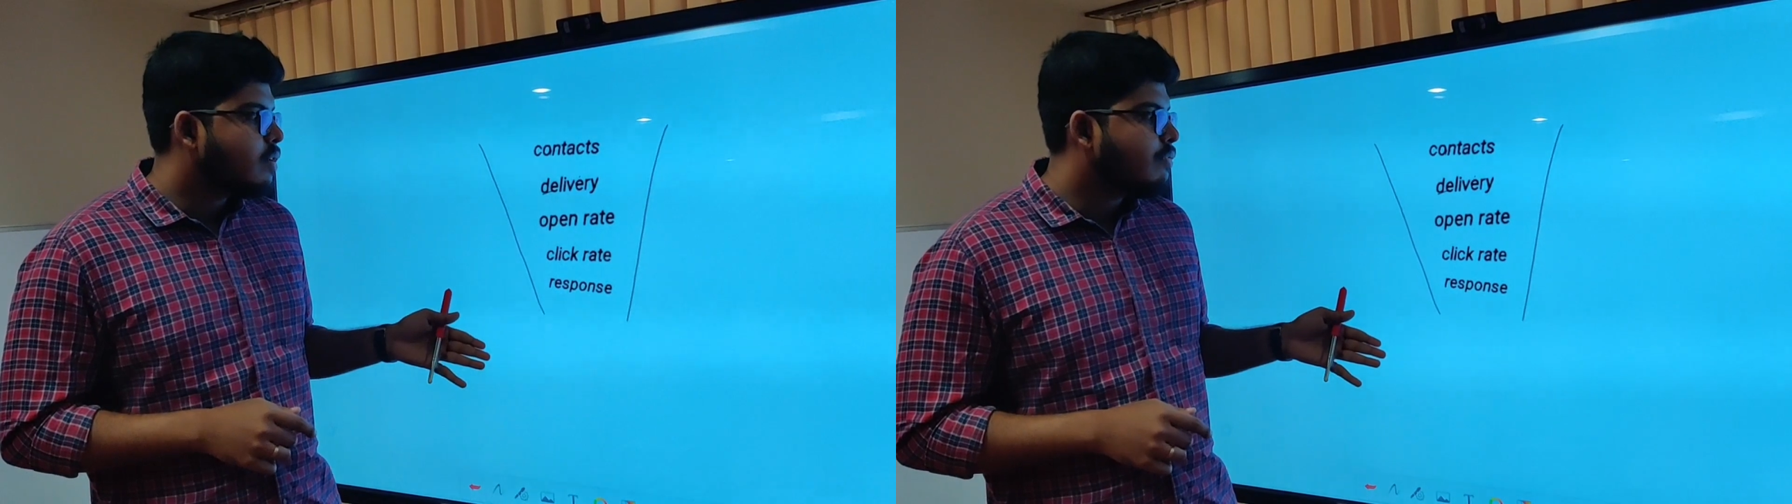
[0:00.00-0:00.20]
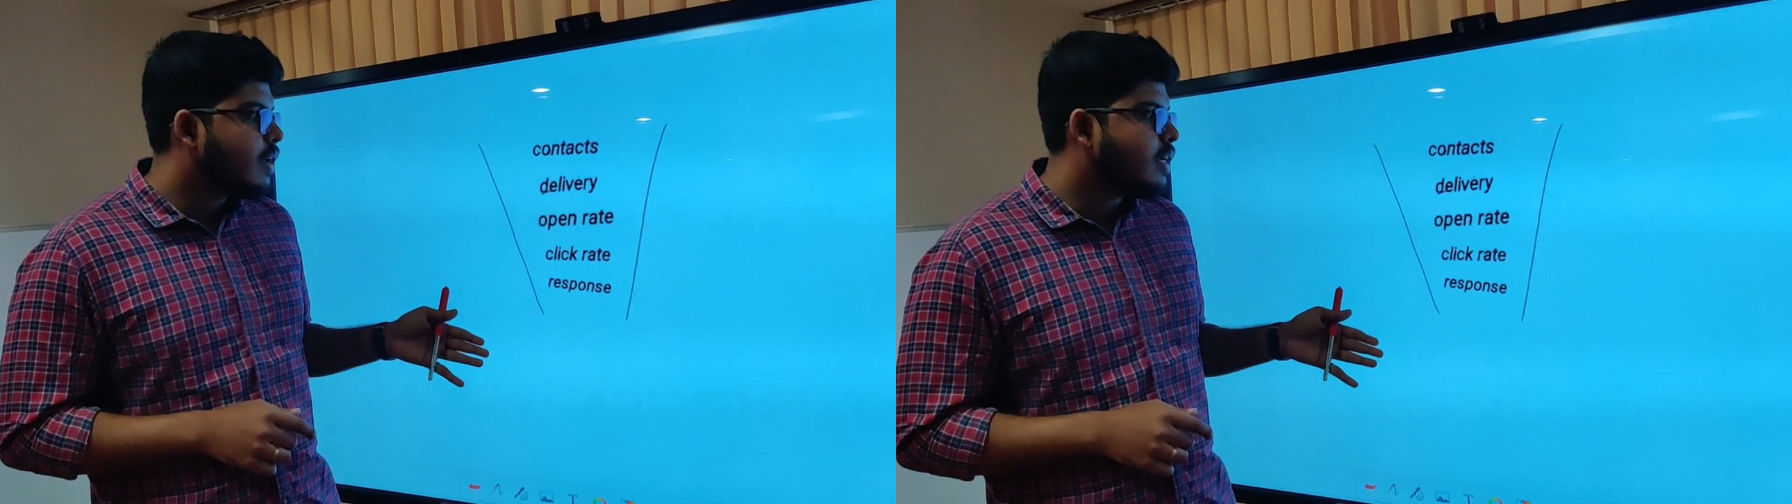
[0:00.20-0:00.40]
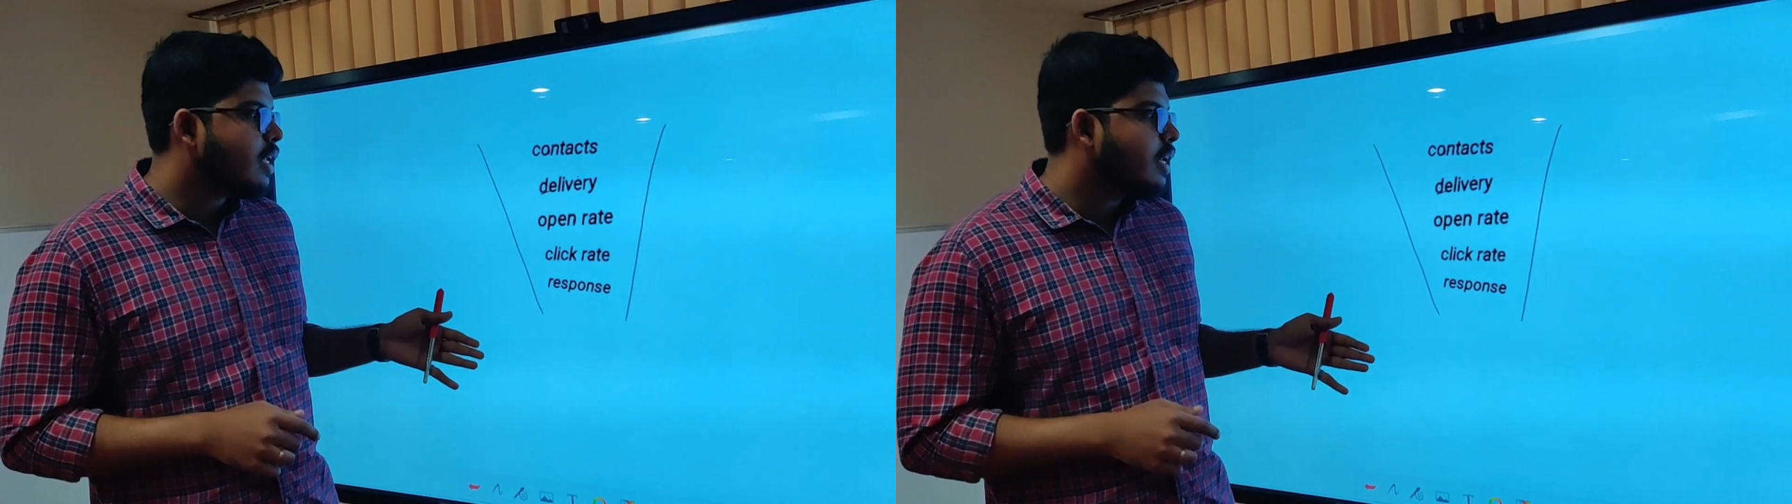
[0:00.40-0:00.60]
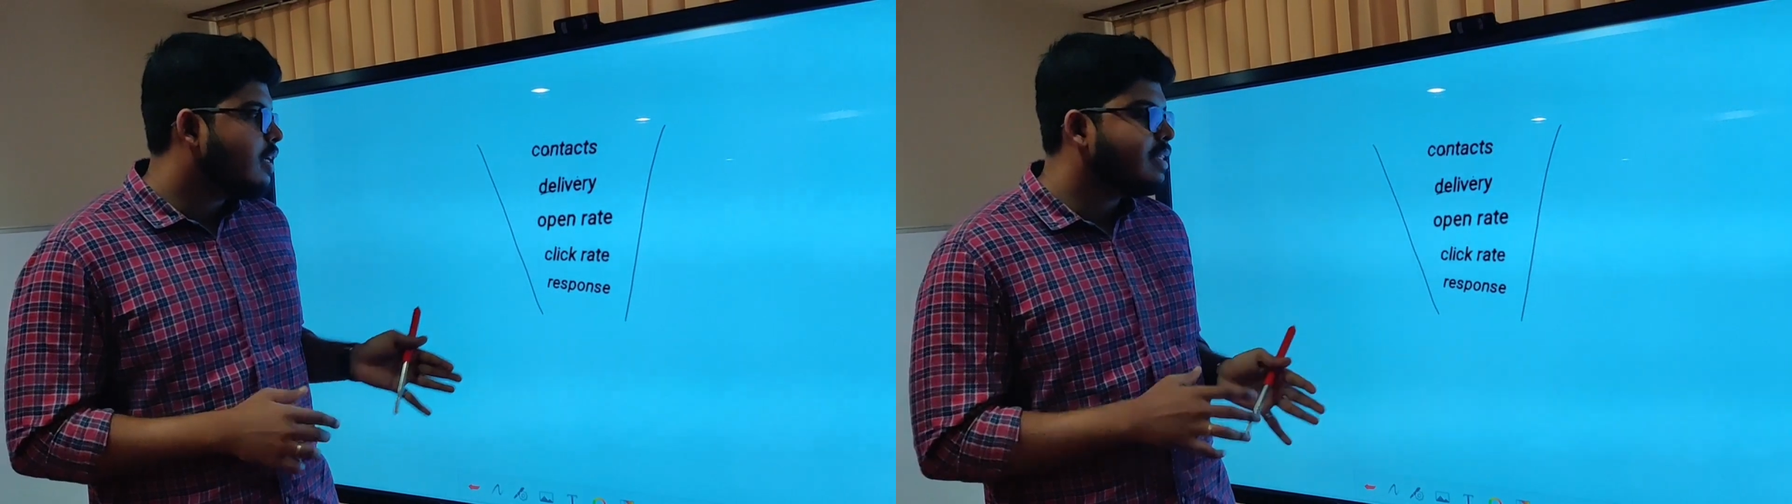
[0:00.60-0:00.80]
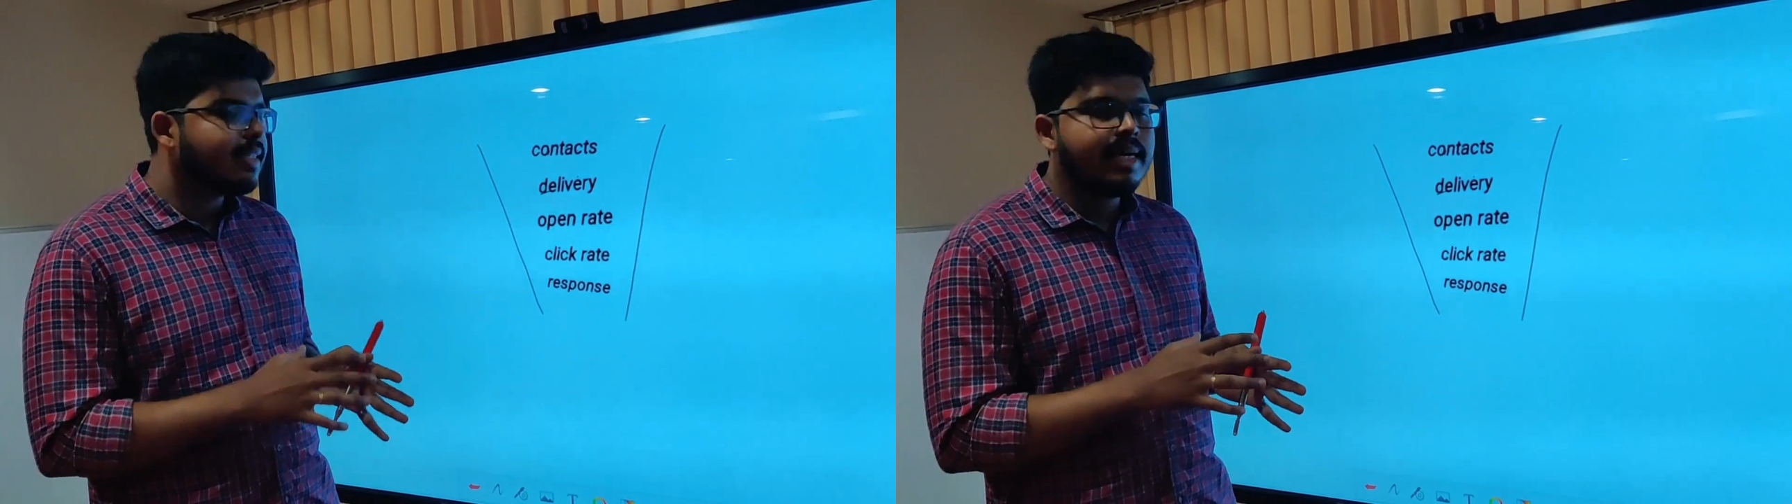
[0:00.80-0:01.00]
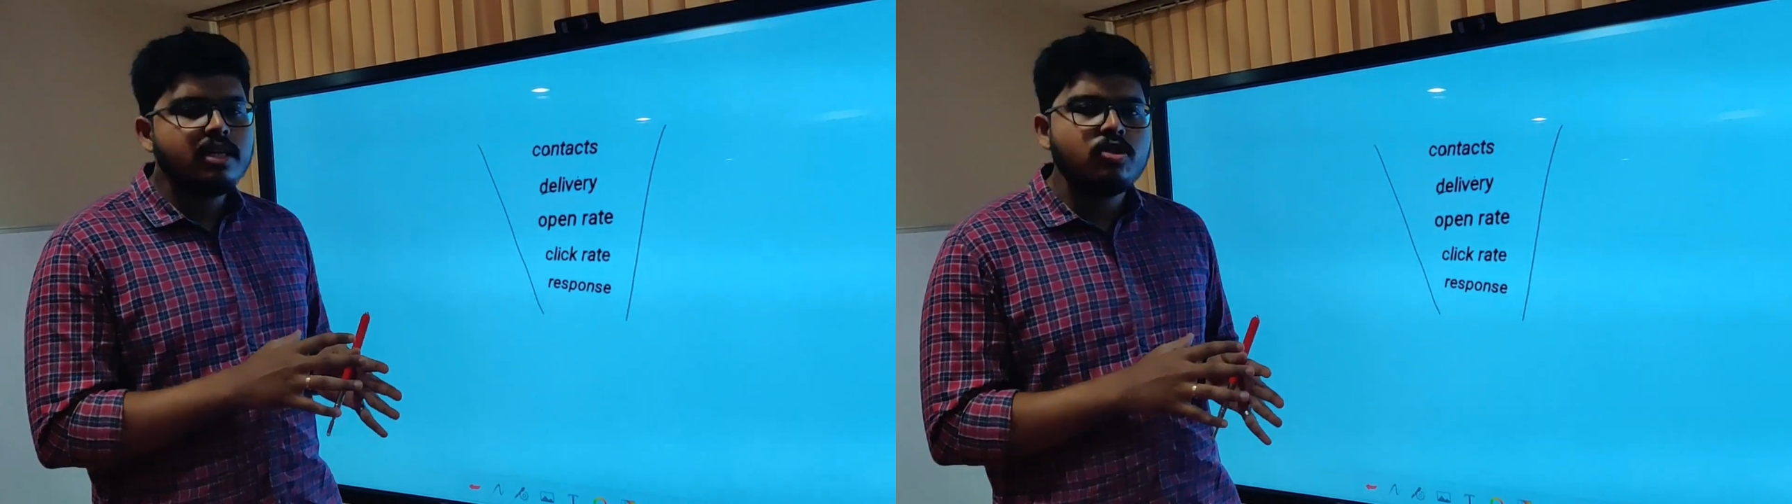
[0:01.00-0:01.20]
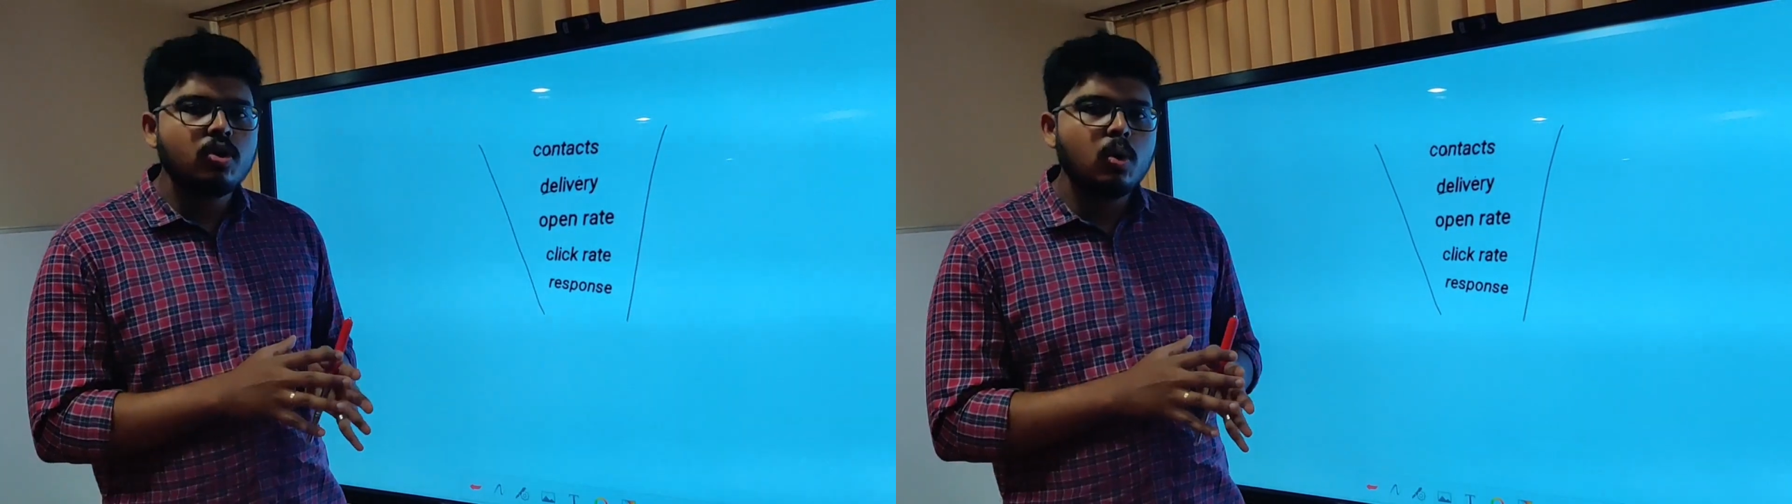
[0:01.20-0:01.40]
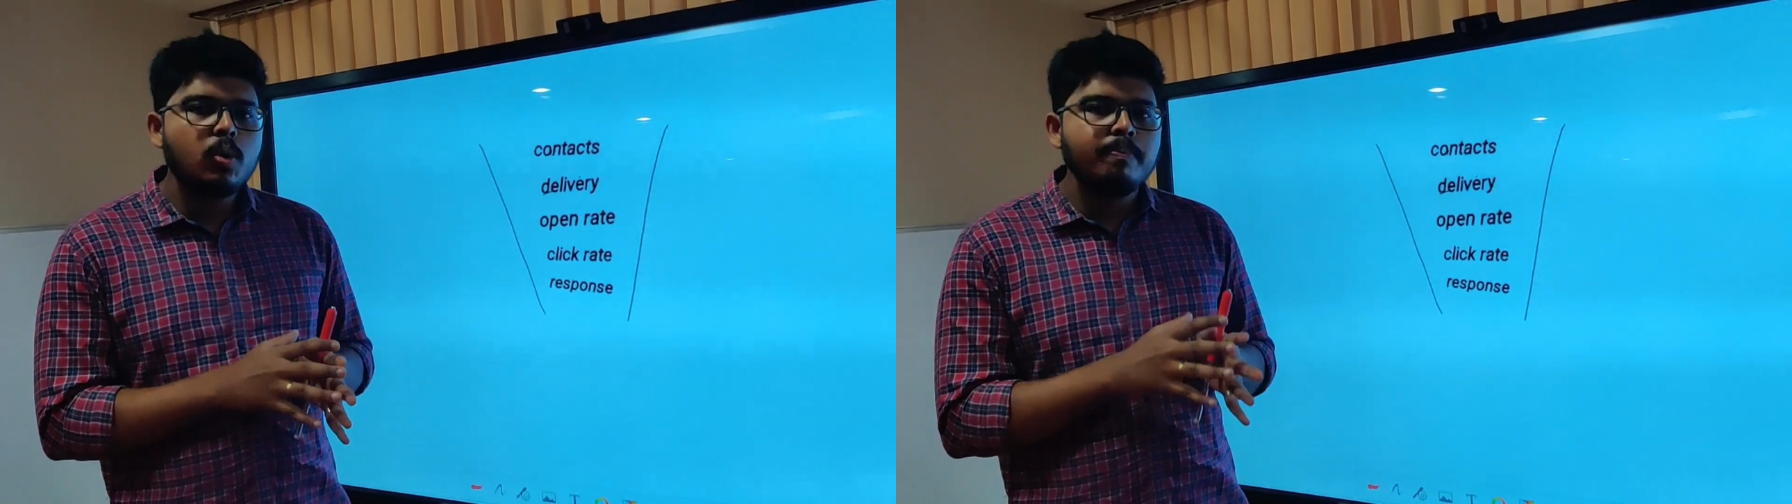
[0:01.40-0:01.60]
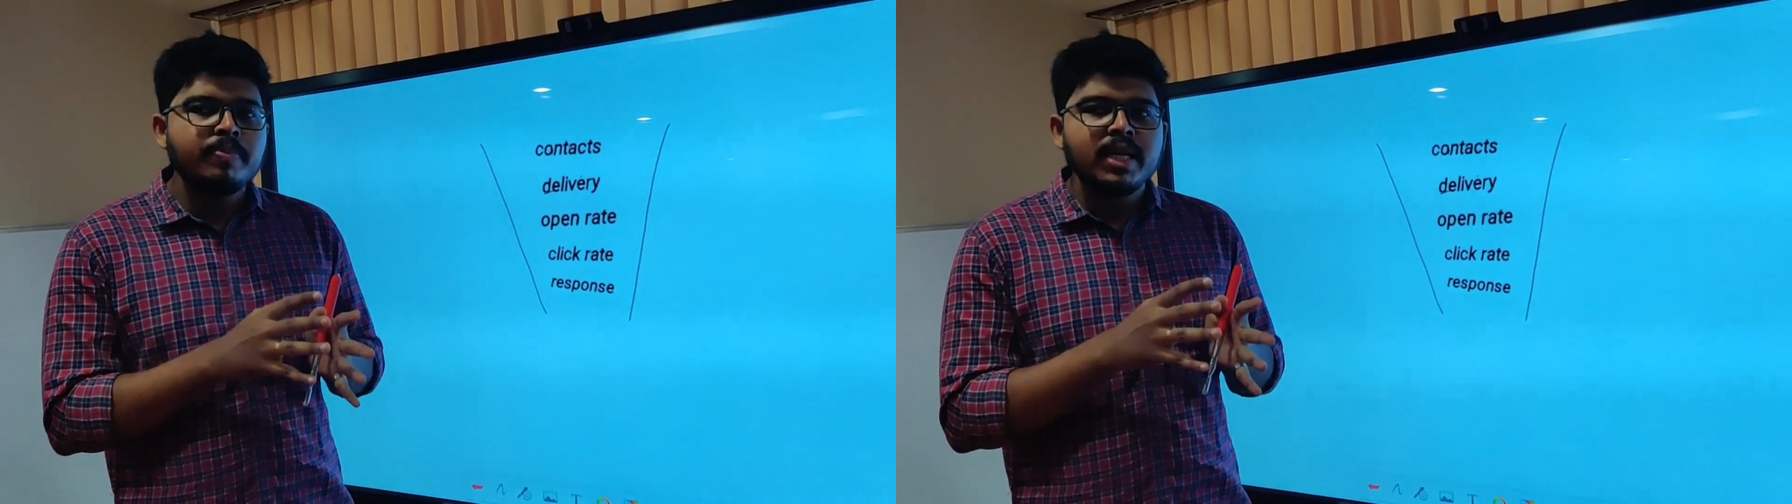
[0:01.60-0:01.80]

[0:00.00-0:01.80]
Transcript: the funnel, there is no